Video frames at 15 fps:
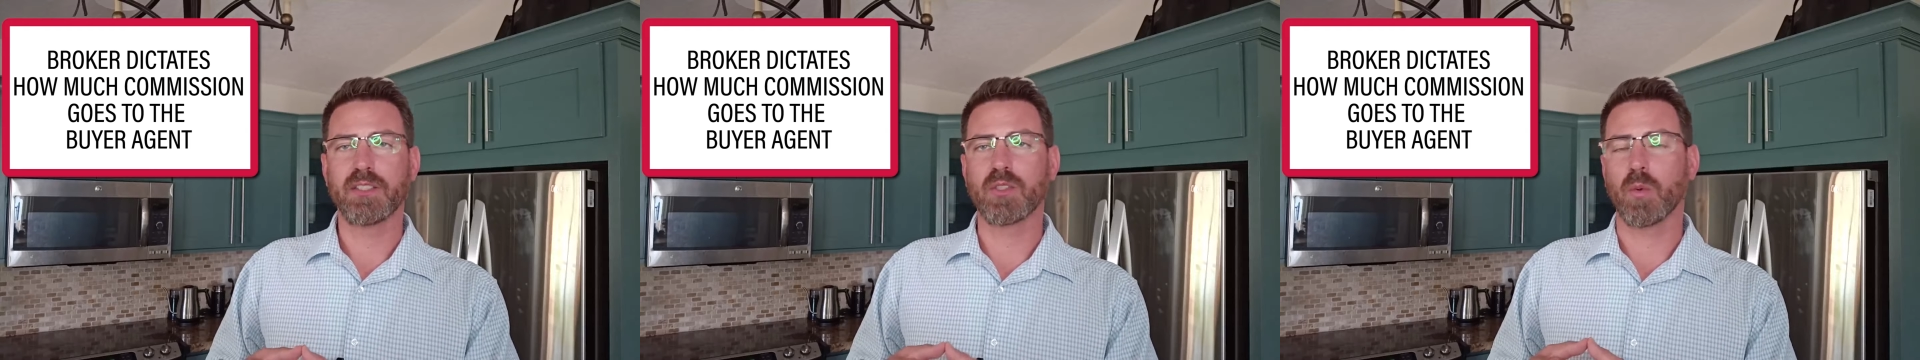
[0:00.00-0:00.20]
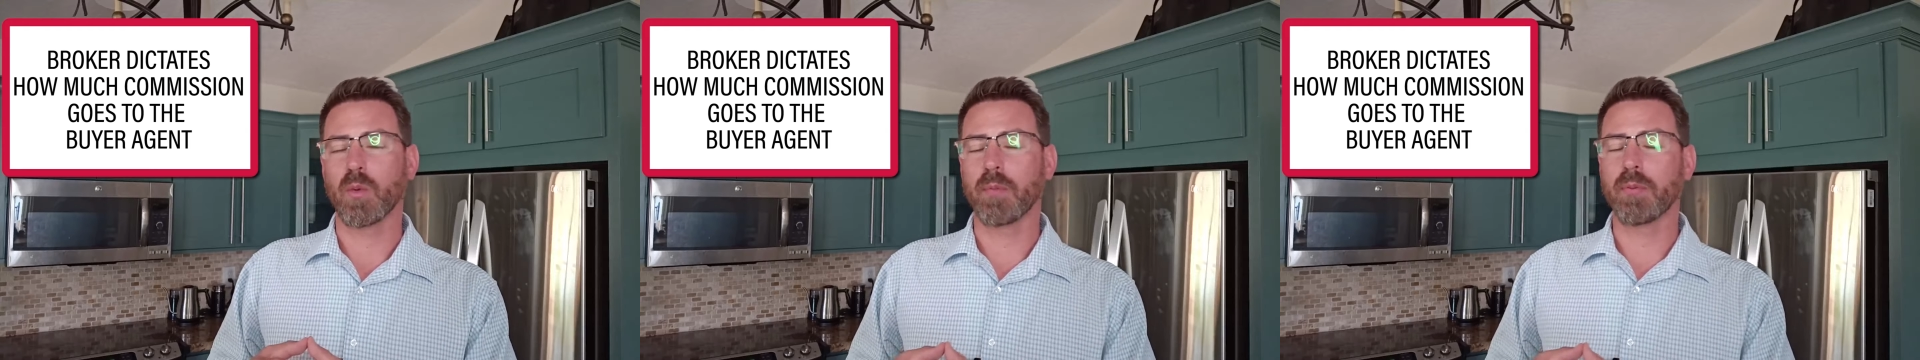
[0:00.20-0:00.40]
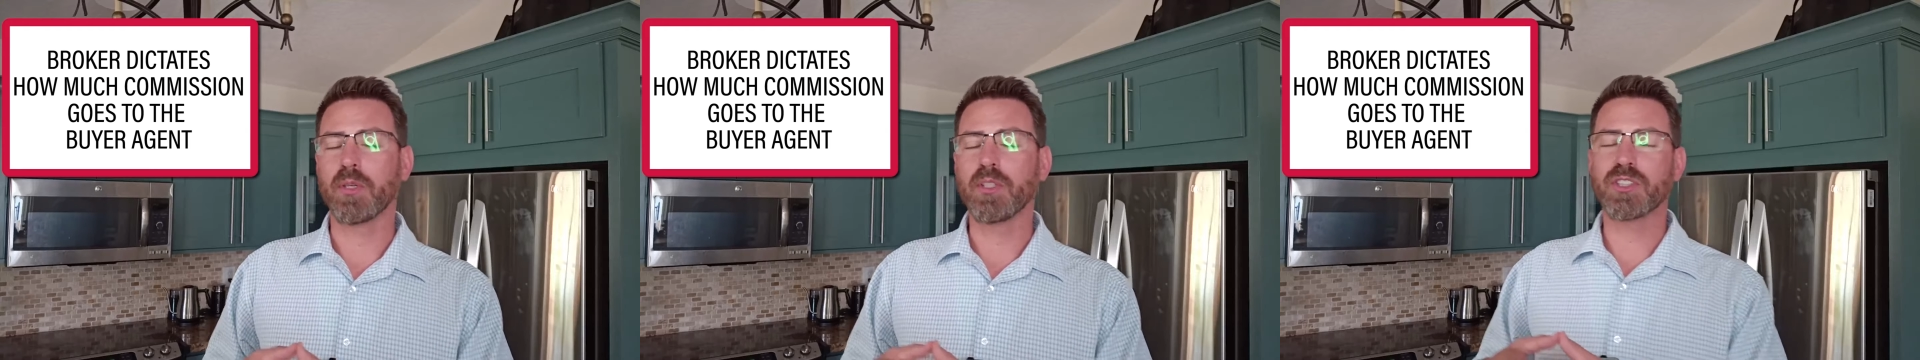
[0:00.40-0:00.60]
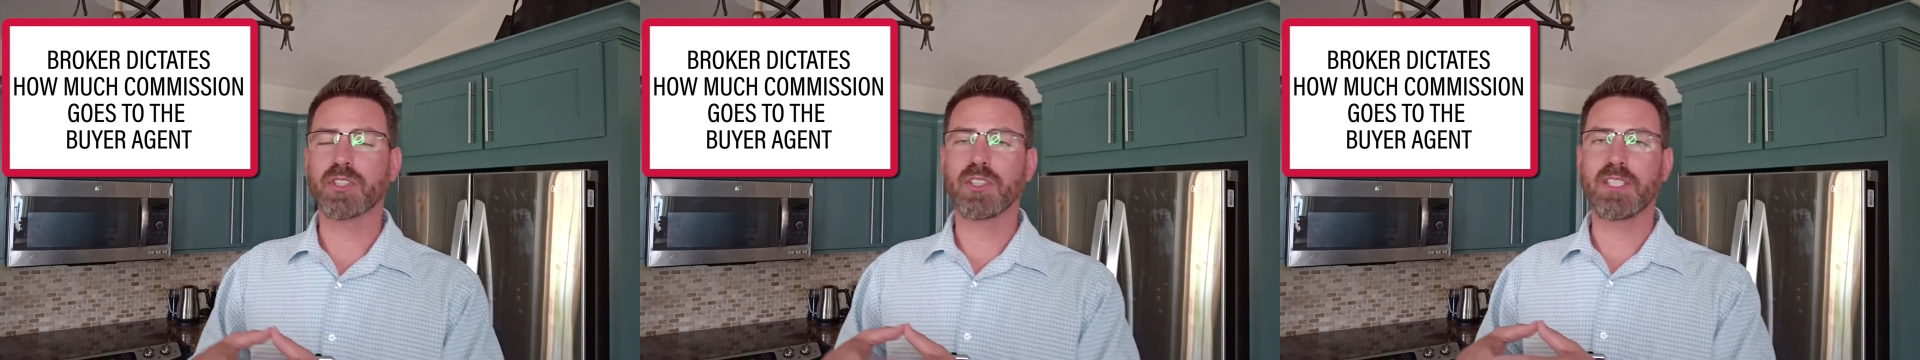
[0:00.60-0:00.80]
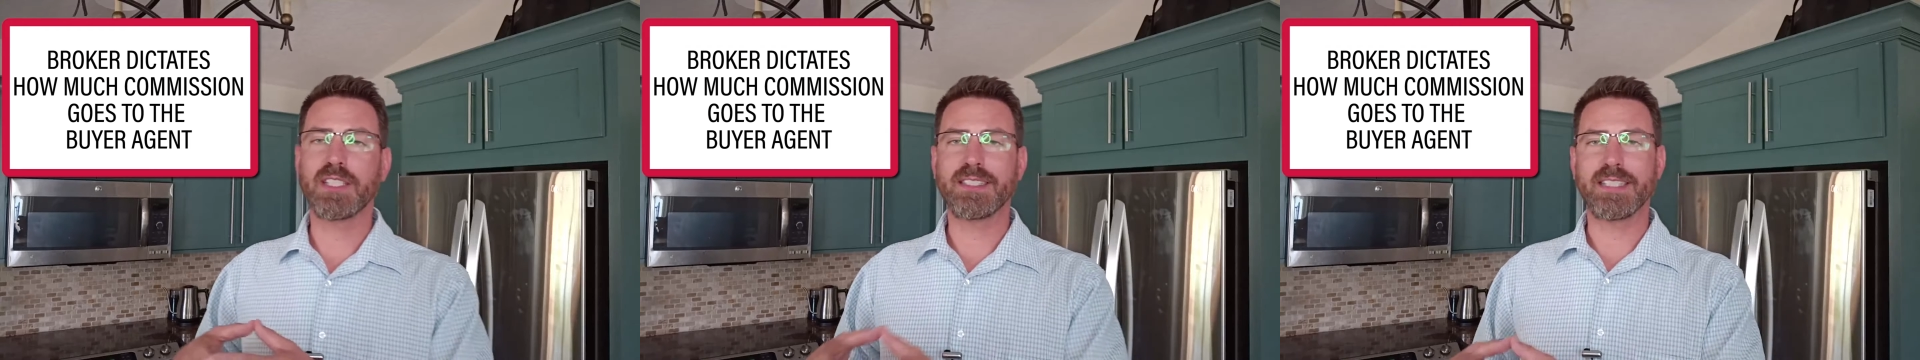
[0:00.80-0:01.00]
So when we put
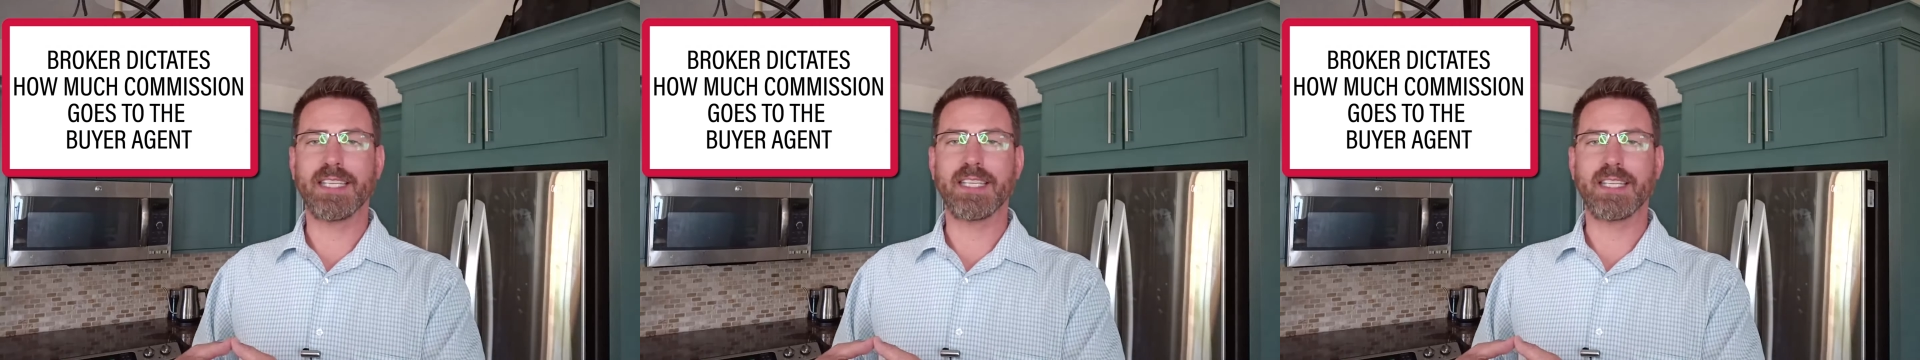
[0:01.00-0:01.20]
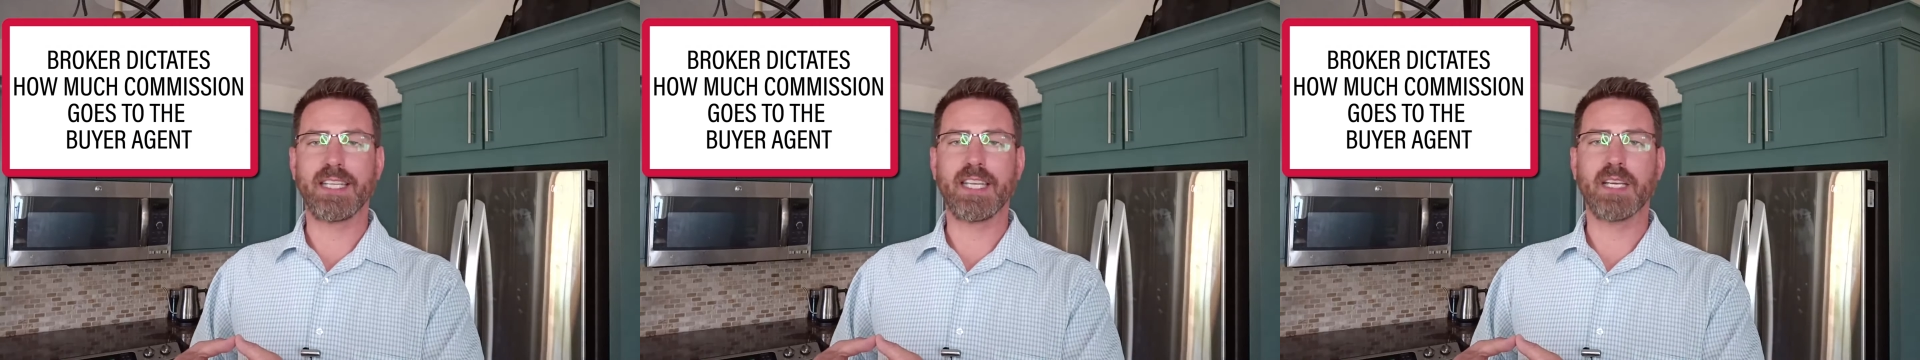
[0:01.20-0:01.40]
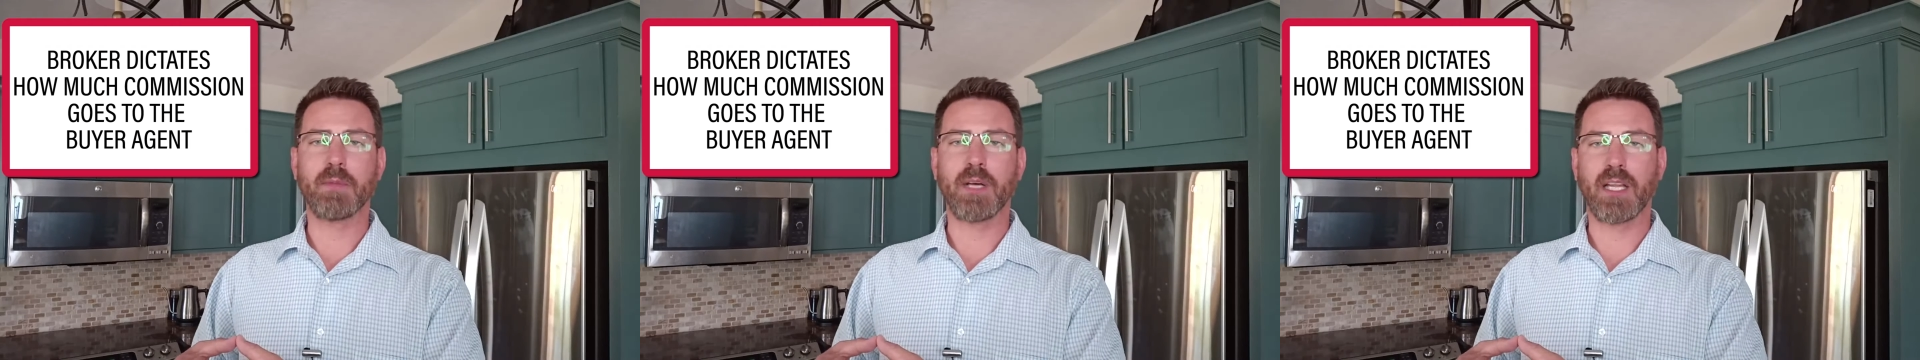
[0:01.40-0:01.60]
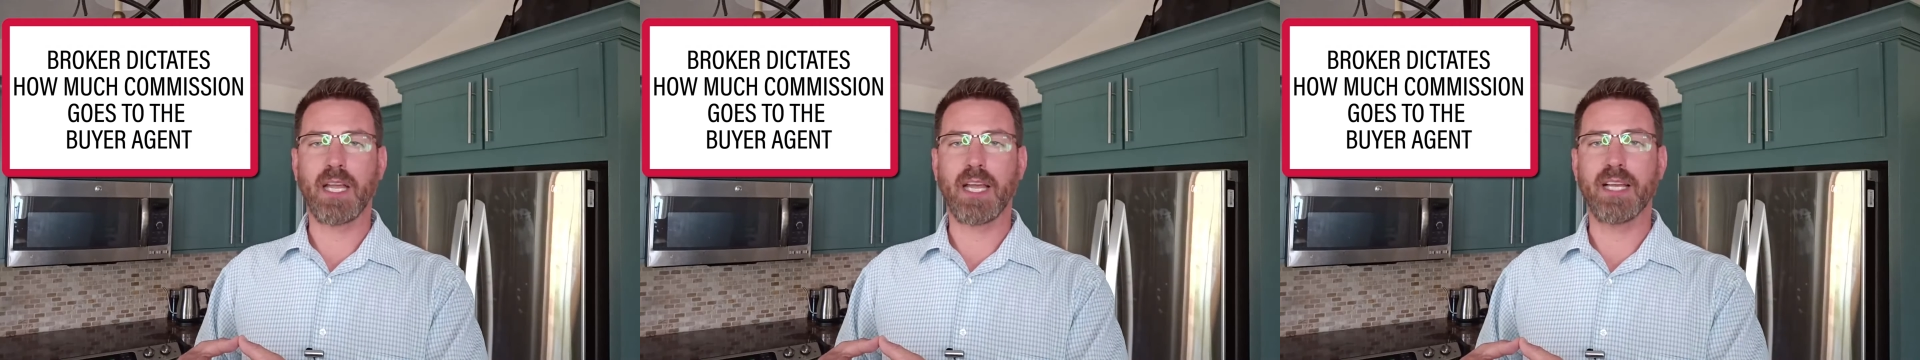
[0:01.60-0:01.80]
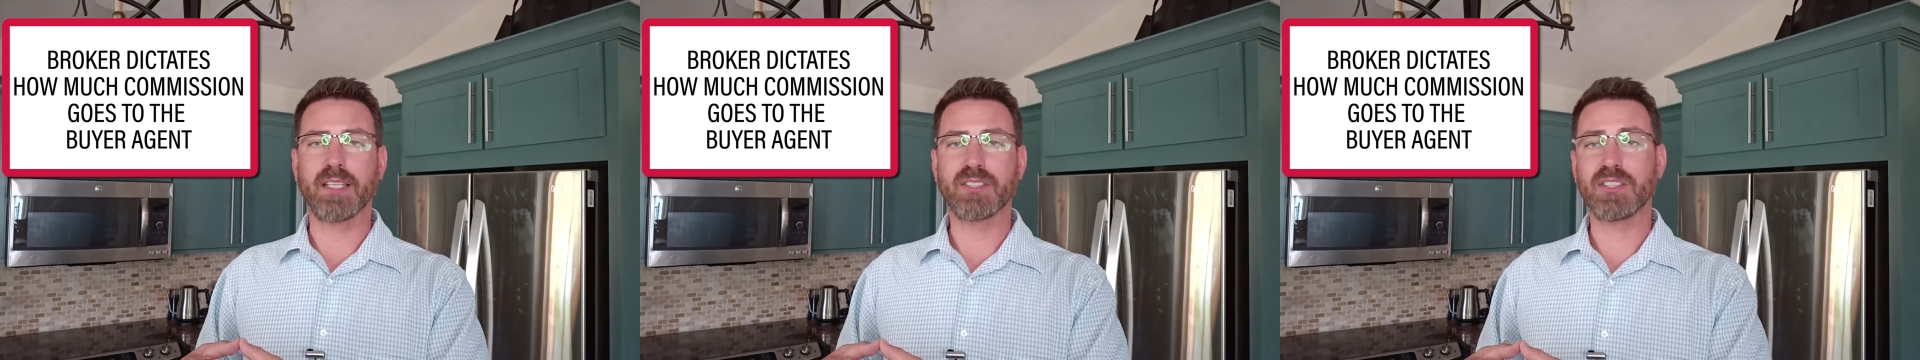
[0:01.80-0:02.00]
your listing in the
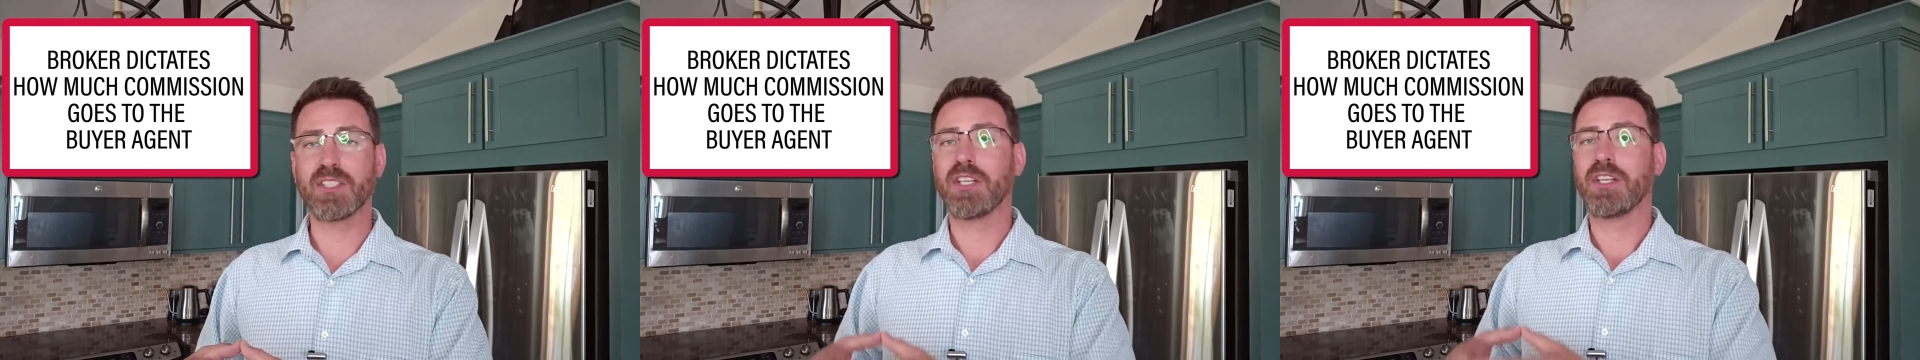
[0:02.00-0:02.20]
MLS,